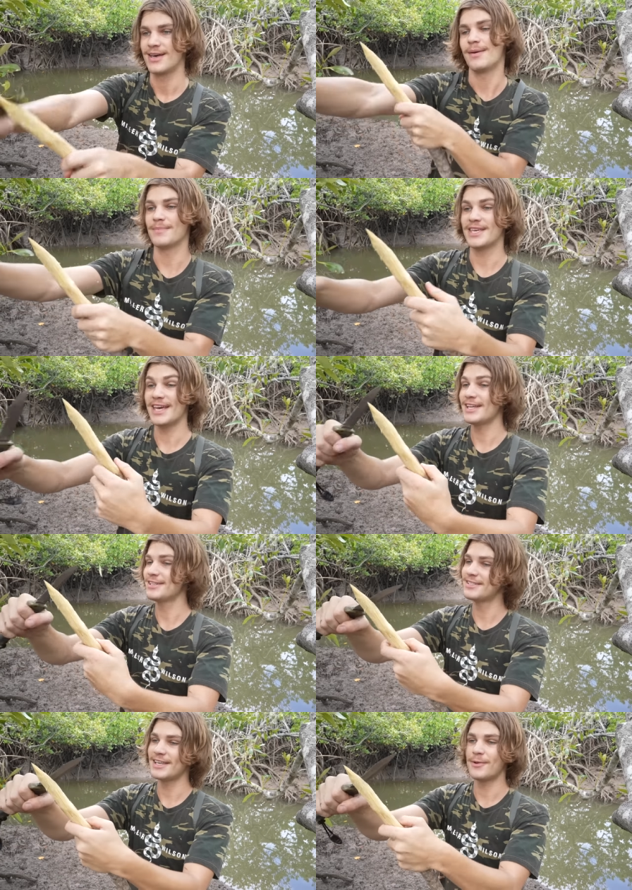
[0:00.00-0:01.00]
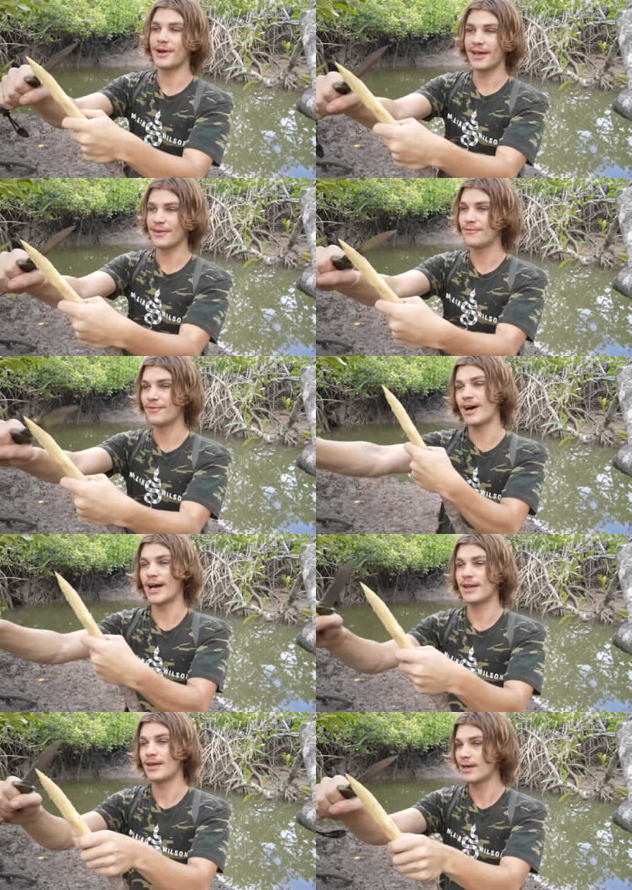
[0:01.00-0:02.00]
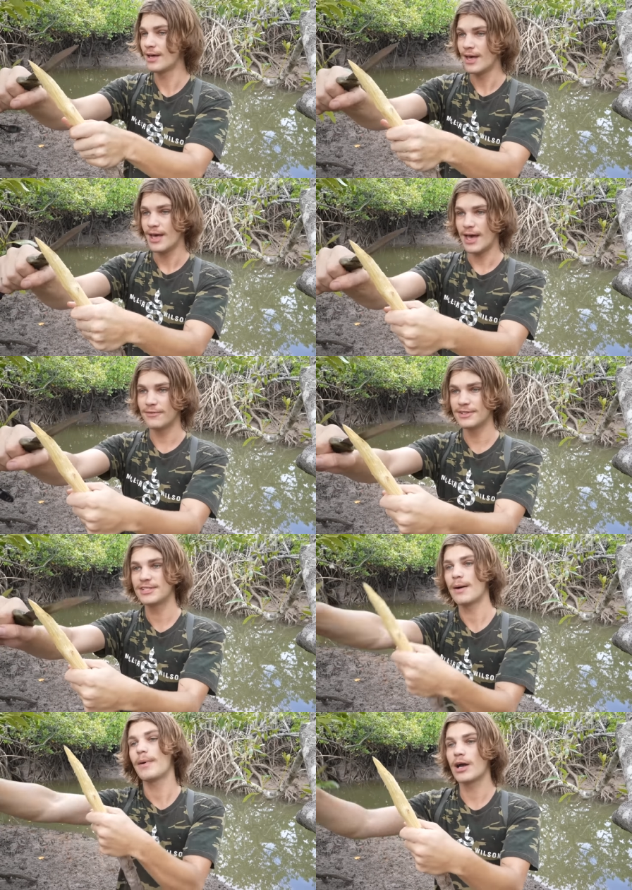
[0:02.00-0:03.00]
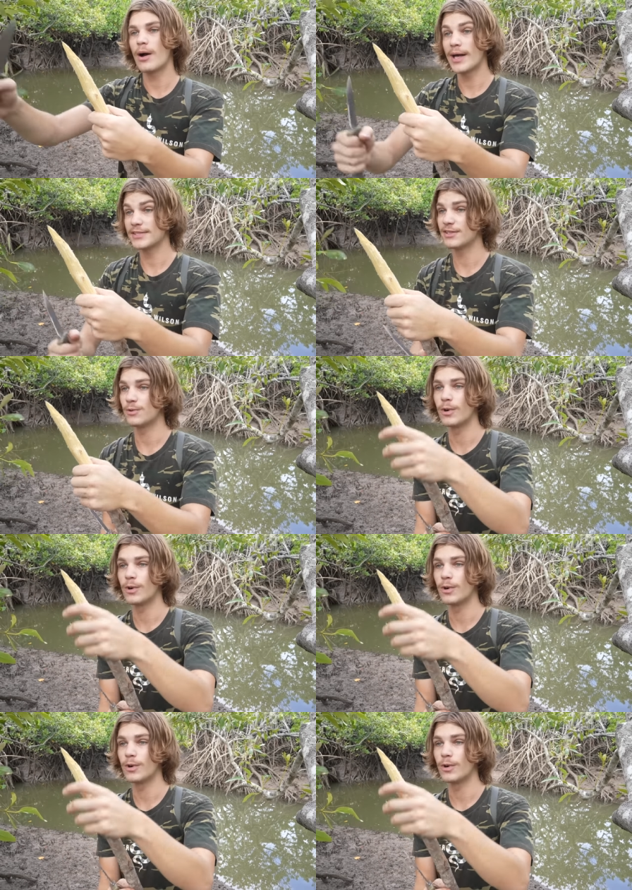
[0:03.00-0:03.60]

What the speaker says: I'm keen to see what I can find. Every time I go out into the